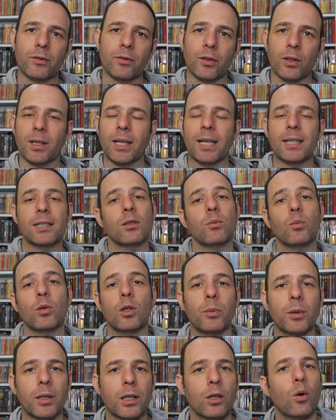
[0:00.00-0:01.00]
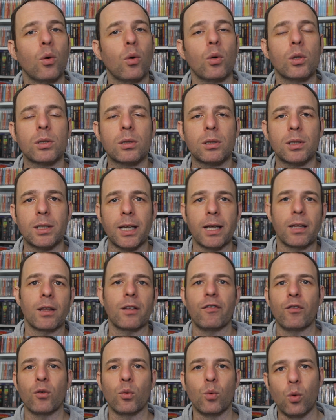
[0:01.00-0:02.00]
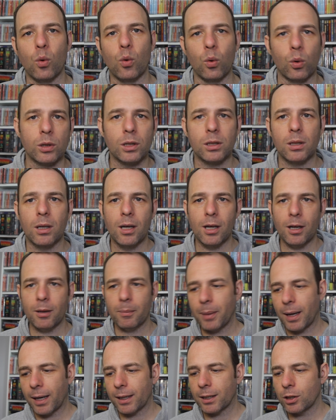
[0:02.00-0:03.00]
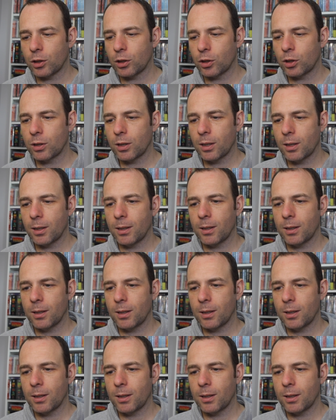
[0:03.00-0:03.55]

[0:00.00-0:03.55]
for less than what it would have cost to get the full Host package.